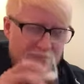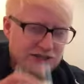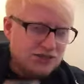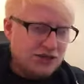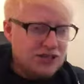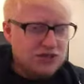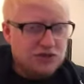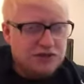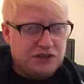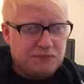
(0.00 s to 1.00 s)
It's got that
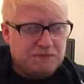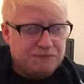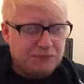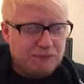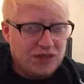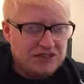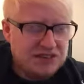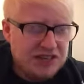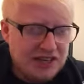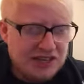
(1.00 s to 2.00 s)
sort of like
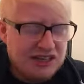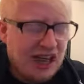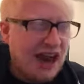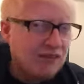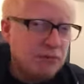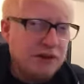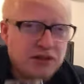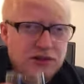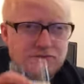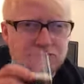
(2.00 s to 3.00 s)
slight caramel